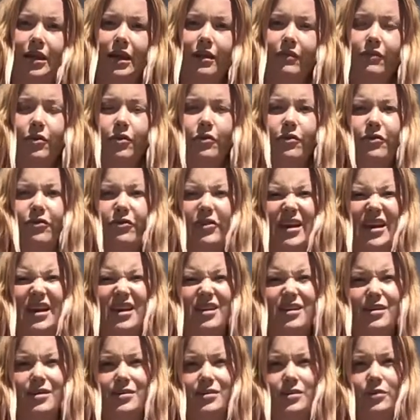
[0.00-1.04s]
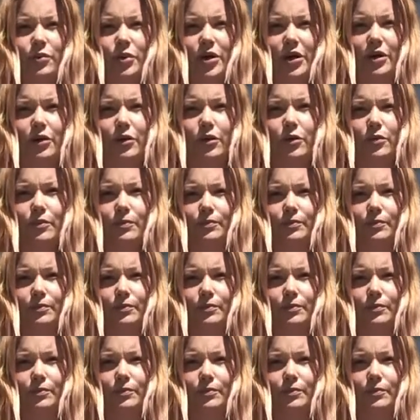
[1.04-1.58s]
Give your fingers a wiggle.